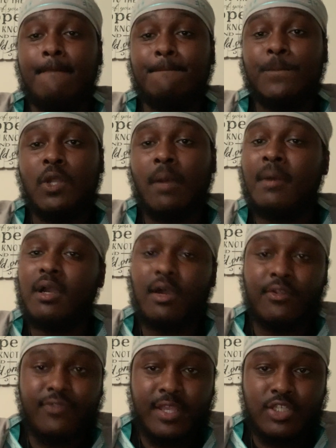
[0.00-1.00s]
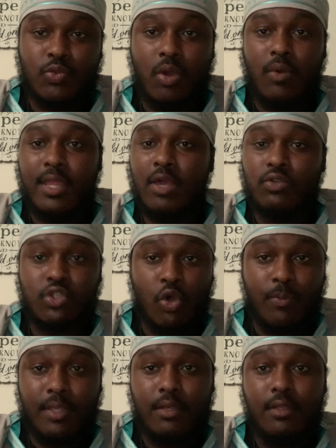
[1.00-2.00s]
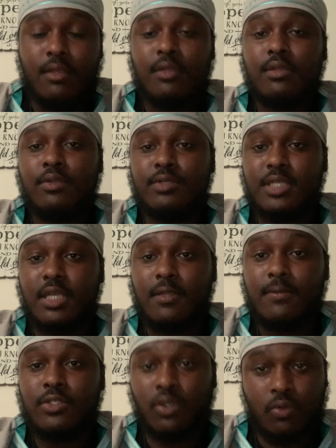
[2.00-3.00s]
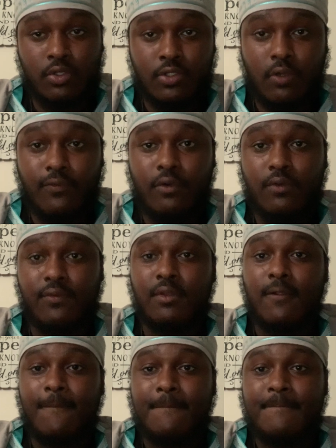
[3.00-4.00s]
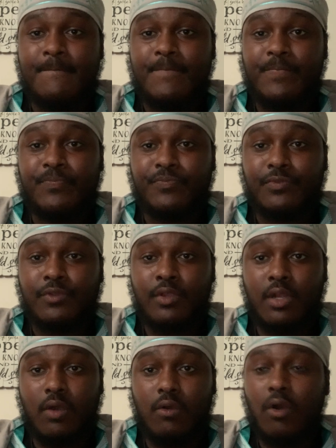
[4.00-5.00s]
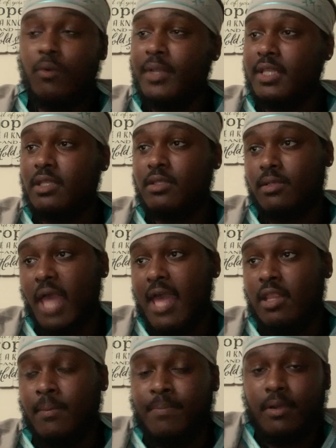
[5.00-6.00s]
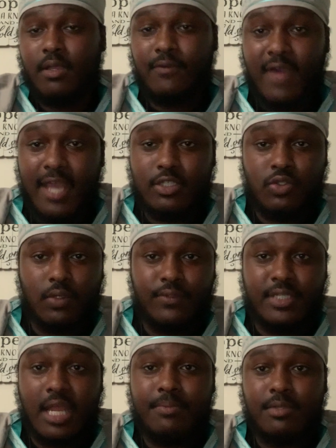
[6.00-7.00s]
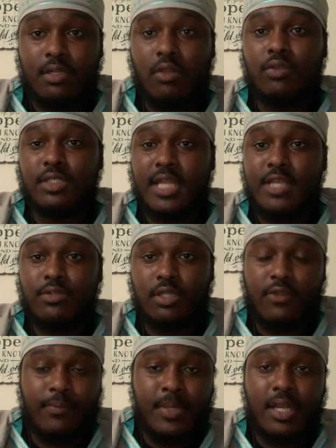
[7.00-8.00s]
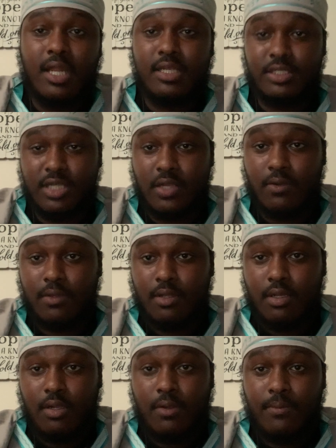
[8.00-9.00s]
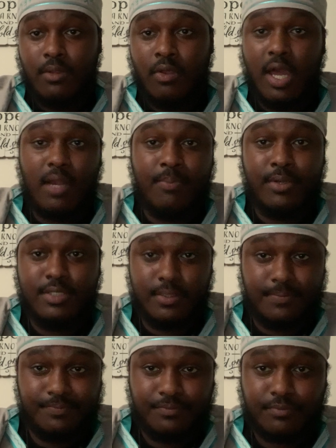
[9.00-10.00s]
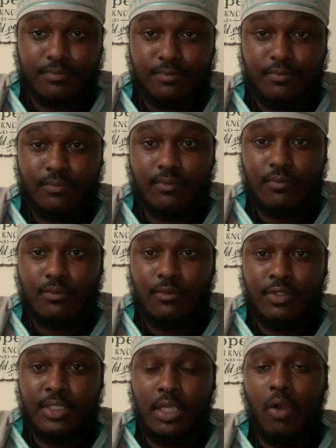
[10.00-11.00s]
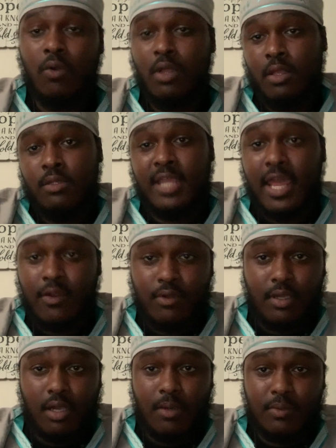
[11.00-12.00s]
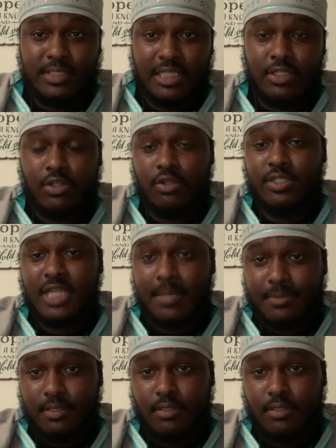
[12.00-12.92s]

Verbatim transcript: You know, among other things as well, Hill Tobit, see, so on and so forth. You know, oh, we get the, the, the book of Acts 12 chapter, the Lord sent angel delivered Peter out of jail, out of prison. See, oh, Daniel, the, um, what's that, the third chapter?